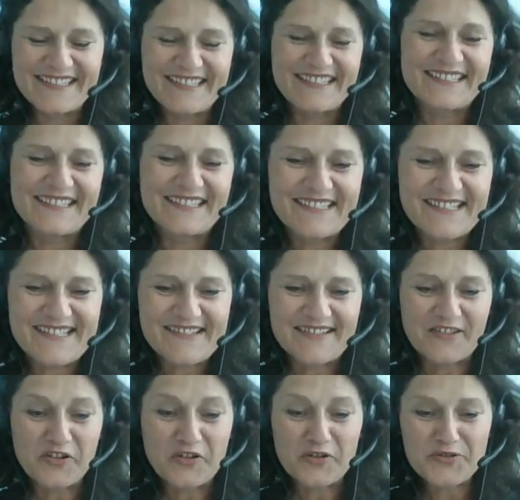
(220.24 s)
It's an
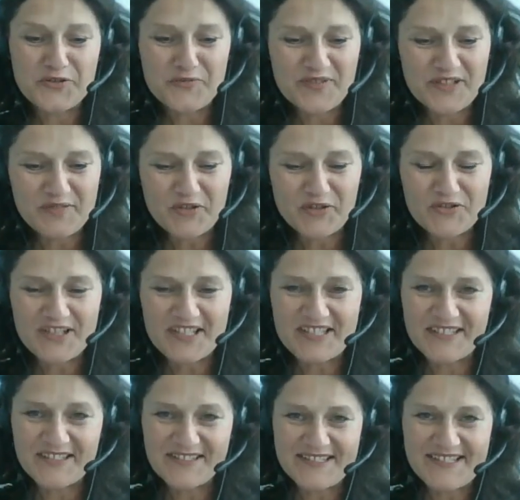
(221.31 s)
honor to be moderating
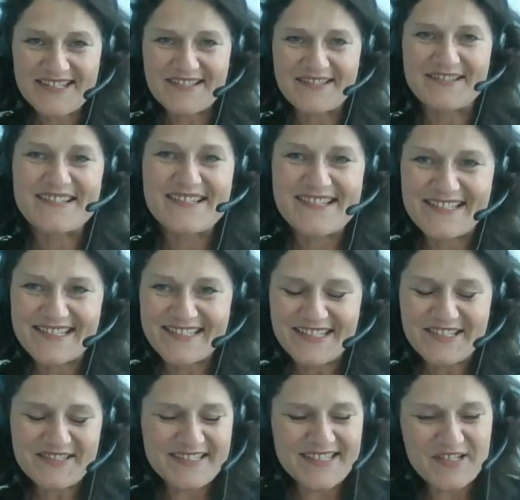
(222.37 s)
this session,
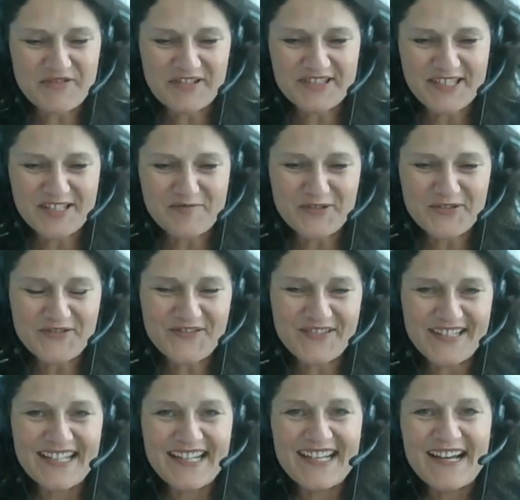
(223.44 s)
this roundtable.
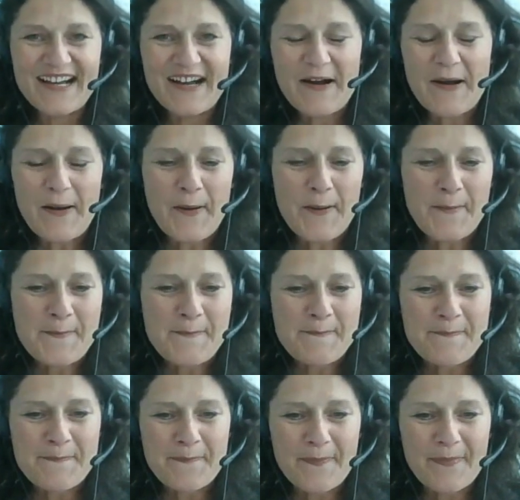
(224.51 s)

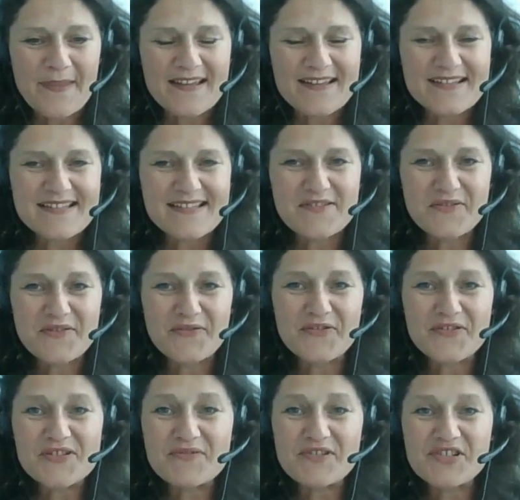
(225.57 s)
So the
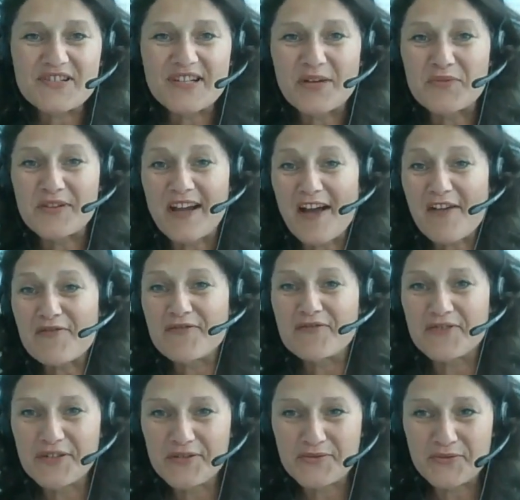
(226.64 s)
first question I would have for
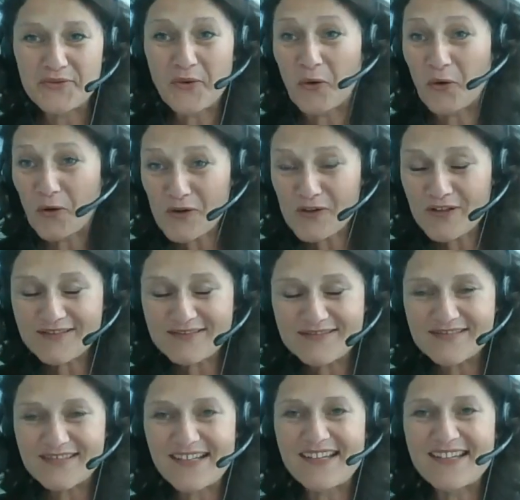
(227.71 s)
you all
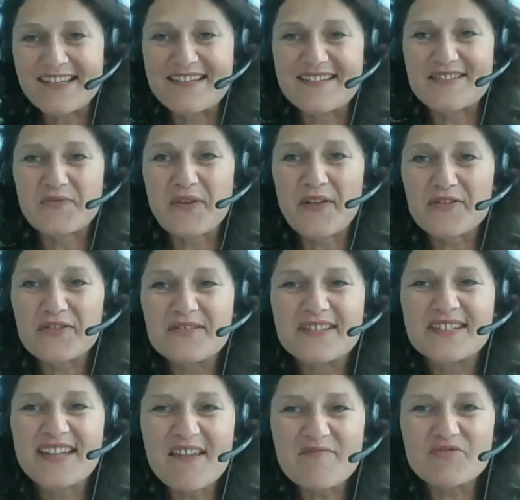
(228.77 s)
is whether you
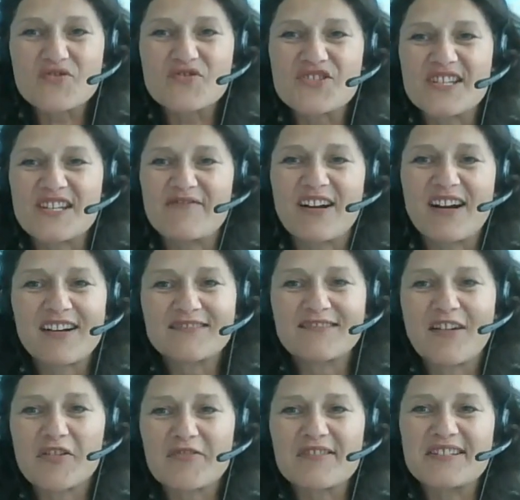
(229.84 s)
came to Geneva
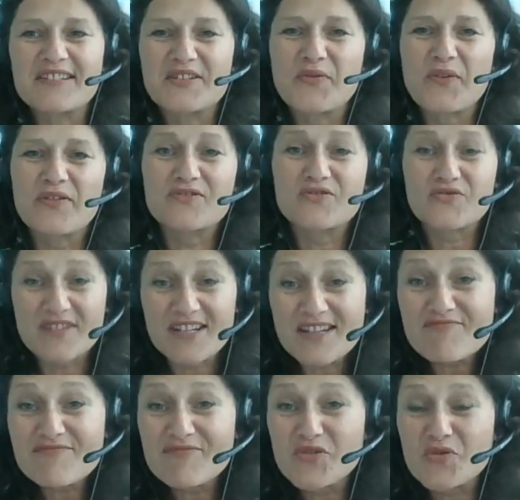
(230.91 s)
already with a
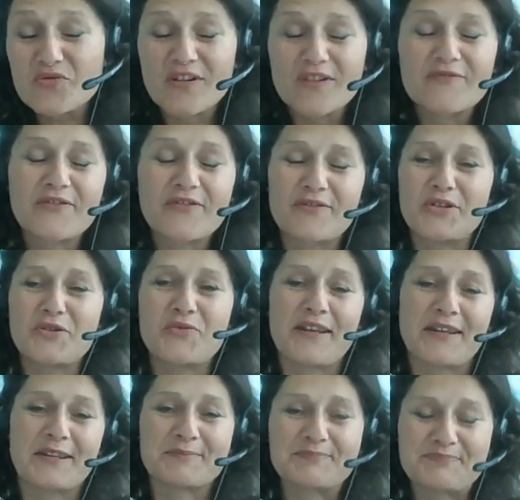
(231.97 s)
dream to work for the
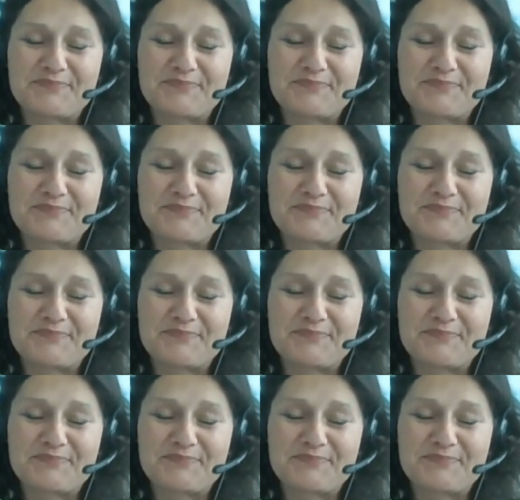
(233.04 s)
UN.